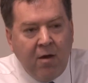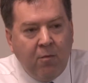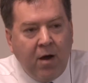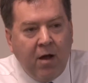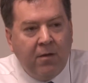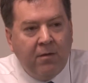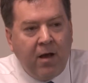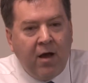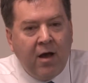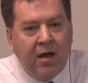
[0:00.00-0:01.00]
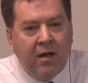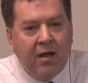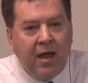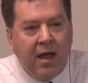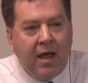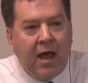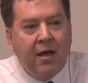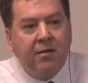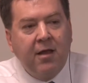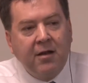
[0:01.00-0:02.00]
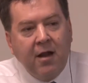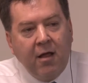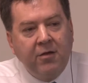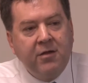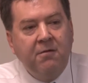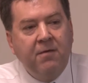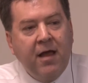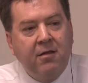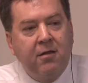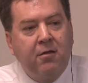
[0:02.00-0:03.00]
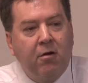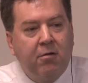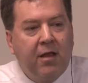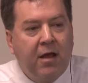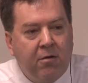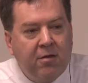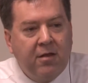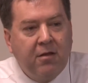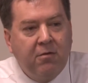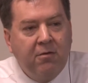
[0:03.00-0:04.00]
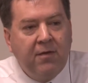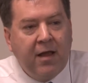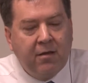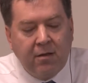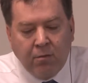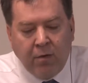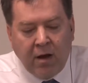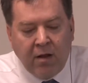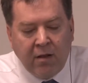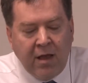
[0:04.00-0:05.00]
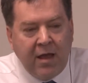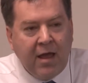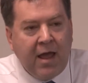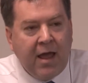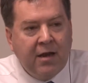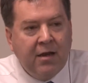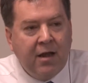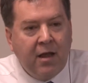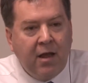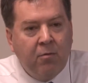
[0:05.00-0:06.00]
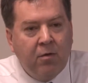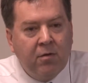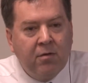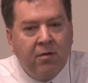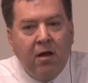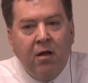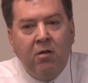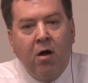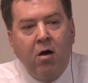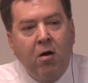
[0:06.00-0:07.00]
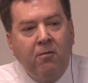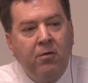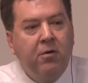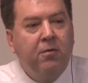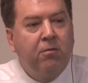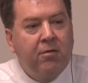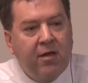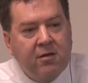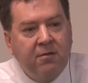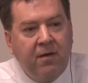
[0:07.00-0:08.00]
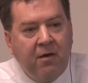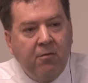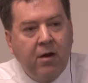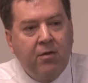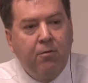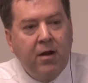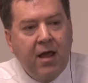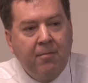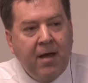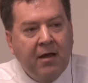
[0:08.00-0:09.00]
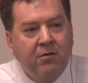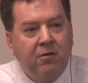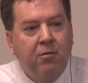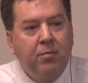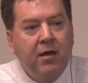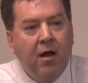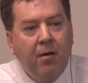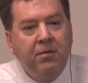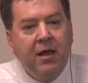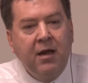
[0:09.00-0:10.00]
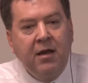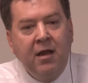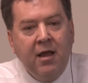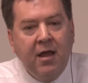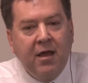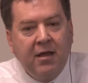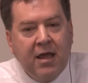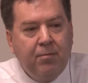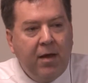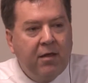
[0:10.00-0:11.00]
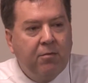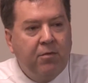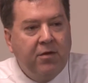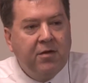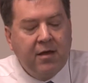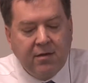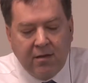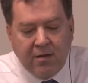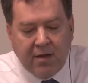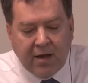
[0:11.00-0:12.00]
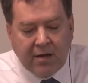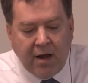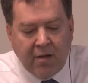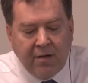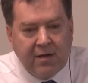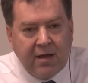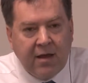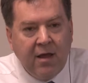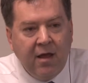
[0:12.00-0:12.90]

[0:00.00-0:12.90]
Well, as technology advances, our standards need to advance as well. And it was long overdue for Section 508 of the Rehab Act to be updated and keep pace with the changes in technology.